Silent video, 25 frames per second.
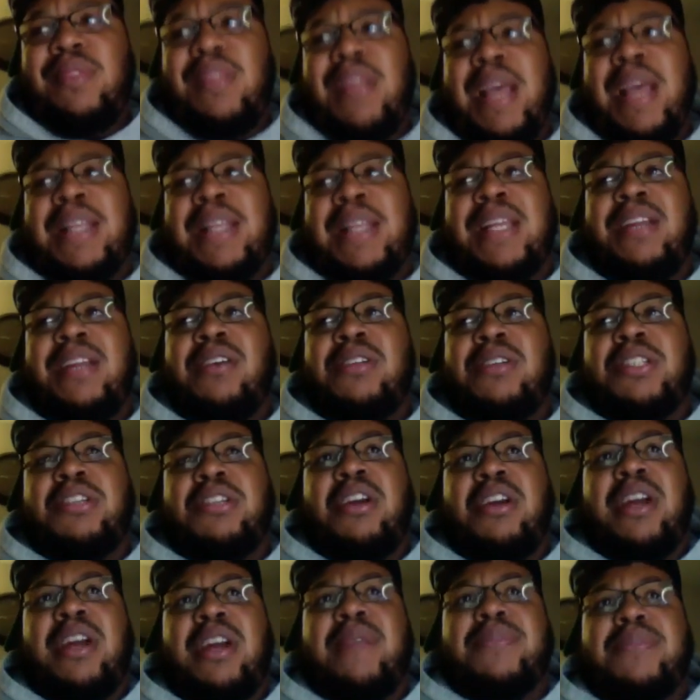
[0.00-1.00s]
I think the only
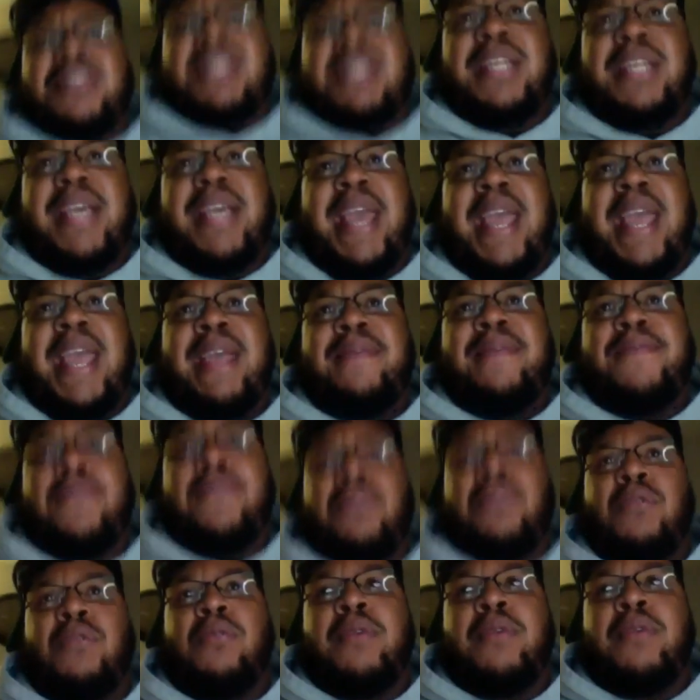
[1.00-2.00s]
starter that was in the game for
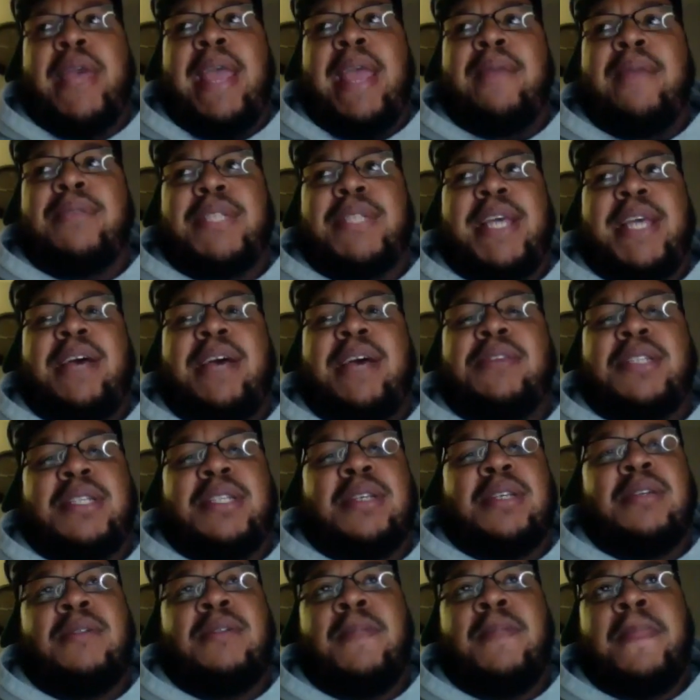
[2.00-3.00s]
the whole game was Kelsey,
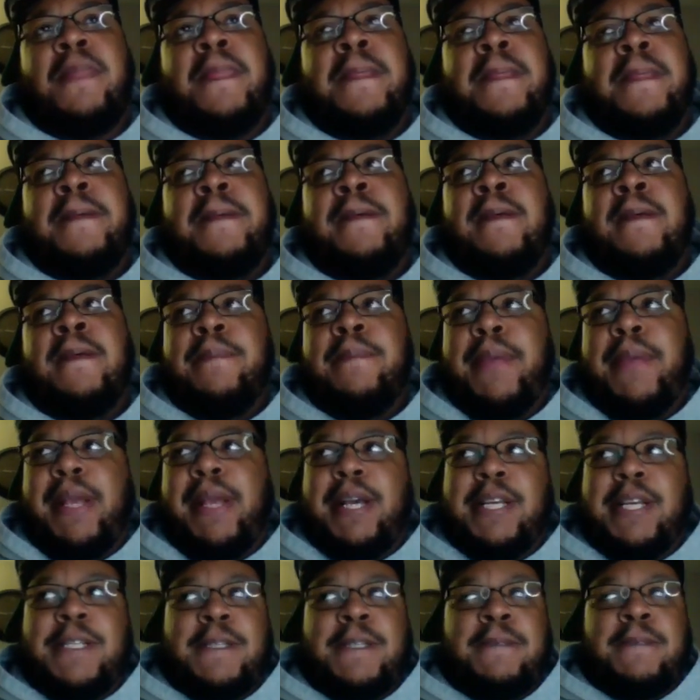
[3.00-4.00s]

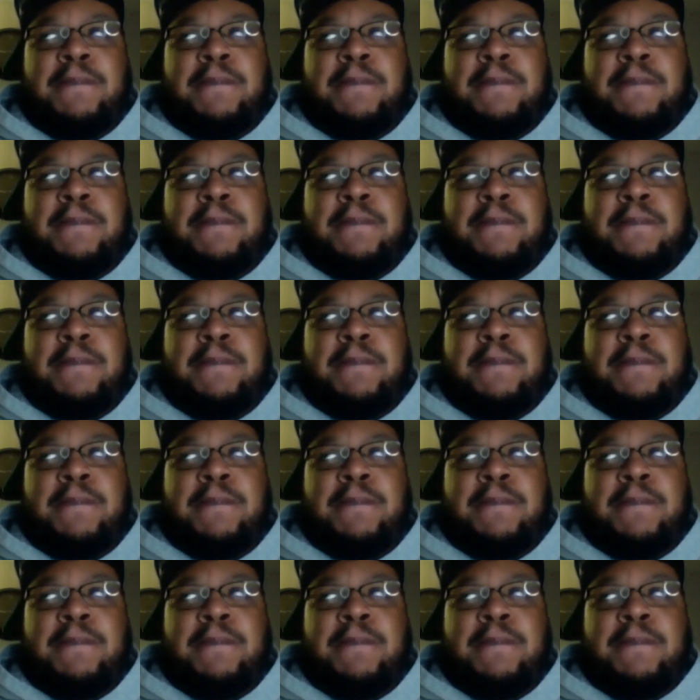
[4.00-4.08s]
because